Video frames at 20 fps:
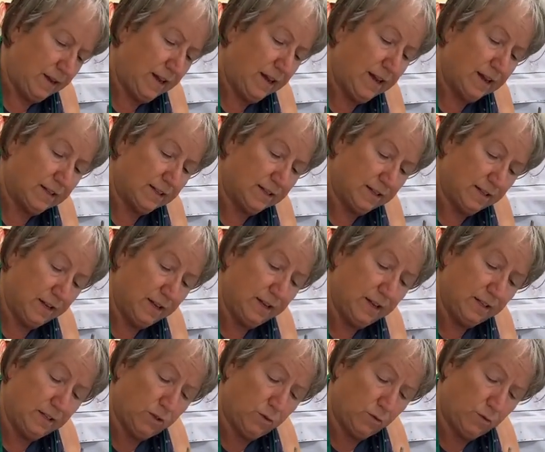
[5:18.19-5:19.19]
Yes,
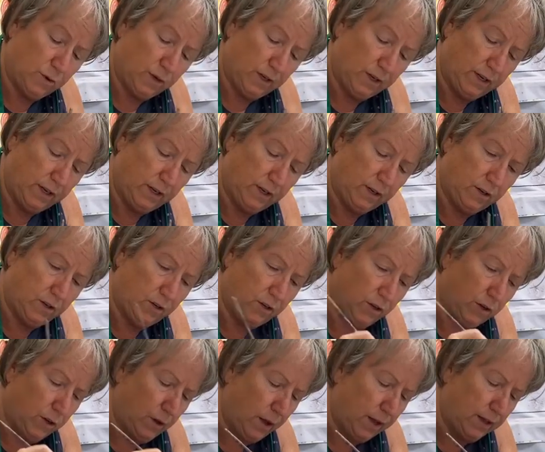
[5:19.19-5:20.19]
it is a really.
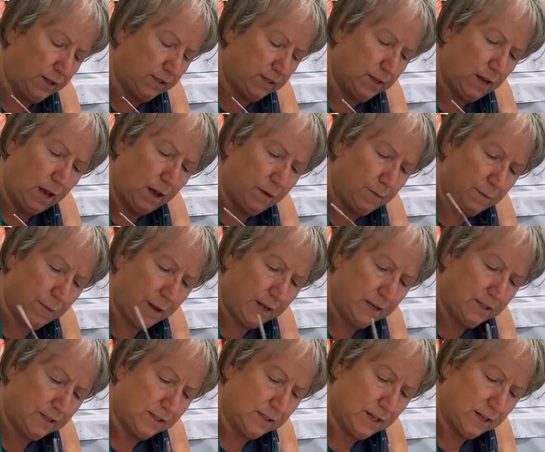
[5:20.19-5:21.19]
It's not
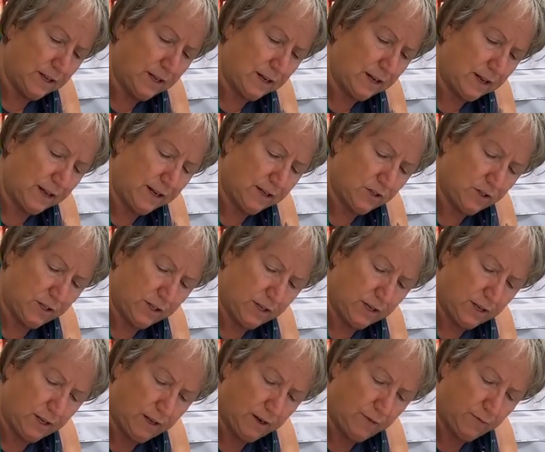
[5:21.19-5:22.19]
my design. I
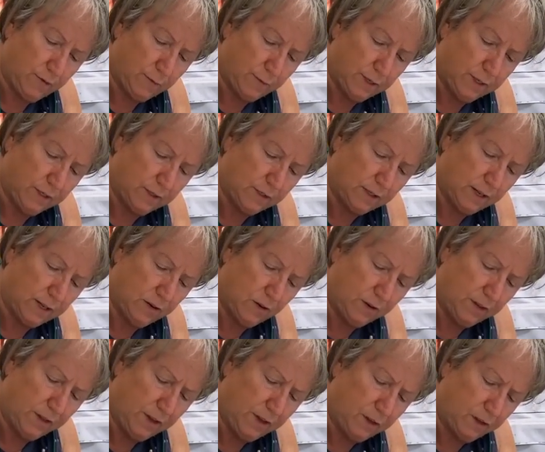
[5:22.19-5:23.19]
actually got it from a
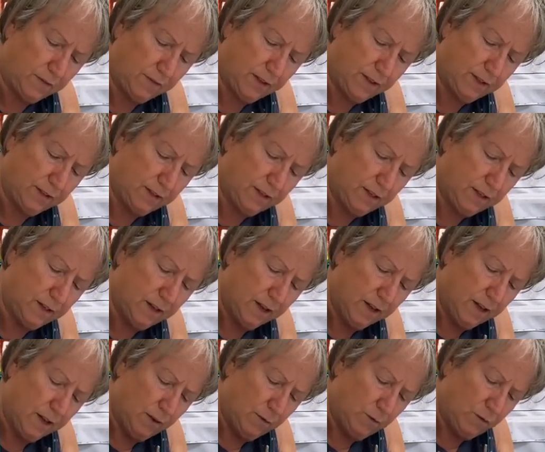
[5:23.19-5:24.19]
designer, I think off Etsy,
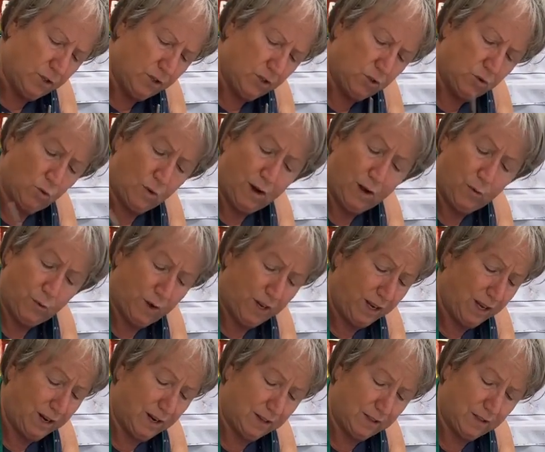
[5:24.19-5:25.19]
which is why
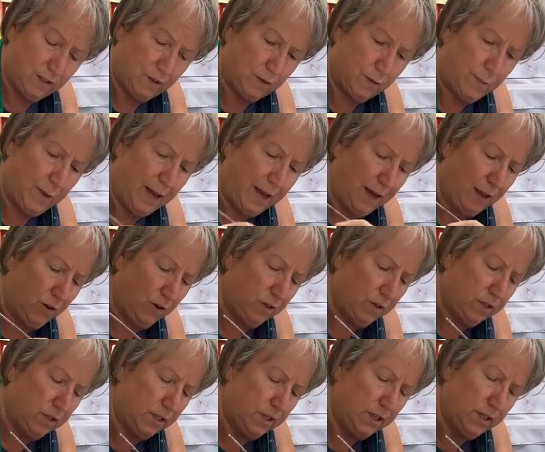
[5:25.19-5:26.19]
we cannot sell the
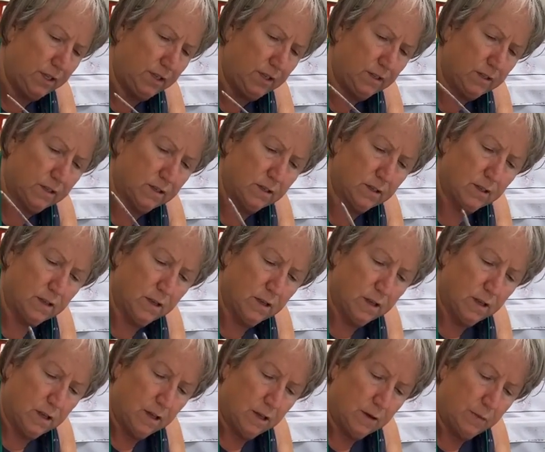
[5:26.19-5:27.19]
pattern to this.
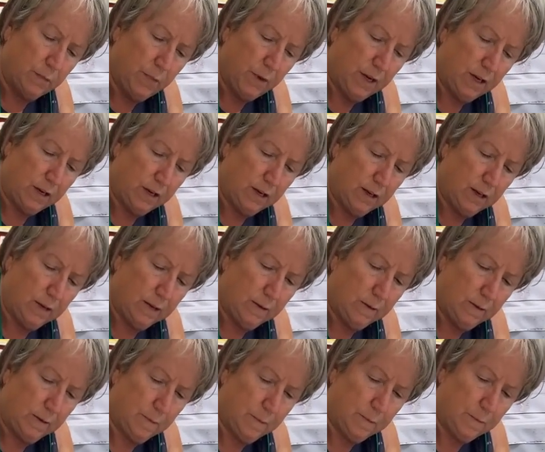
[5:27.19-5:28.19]
But
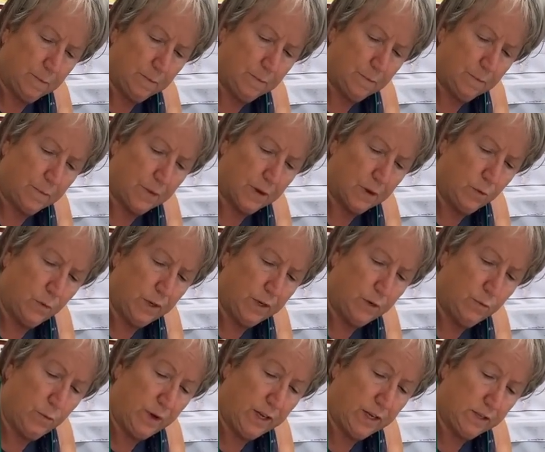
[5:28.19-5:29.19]

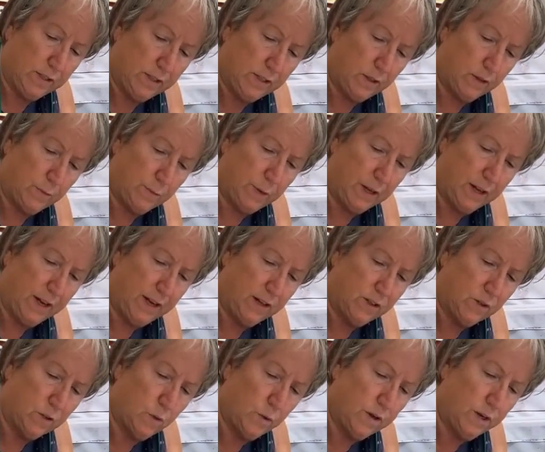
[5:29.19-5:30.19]
we can sell the
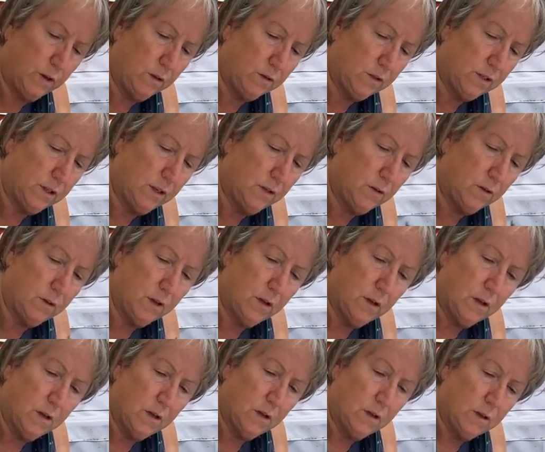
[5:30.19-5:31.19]
blank, so we don't sell
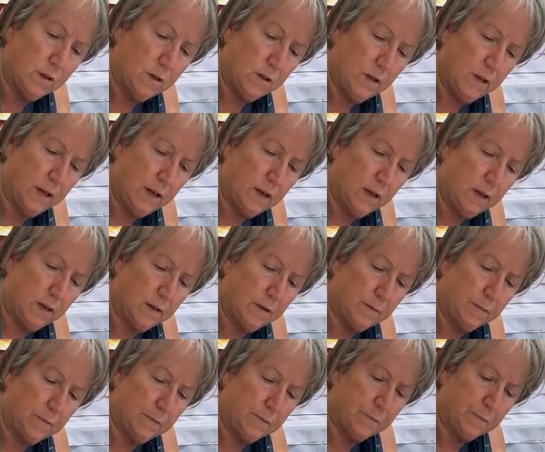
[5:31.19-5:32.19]
the
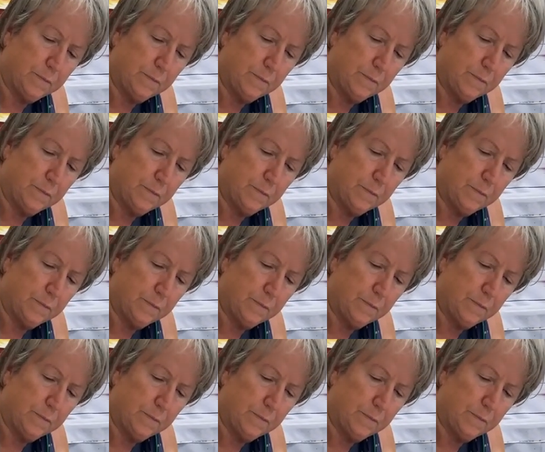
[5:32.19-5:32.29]
template.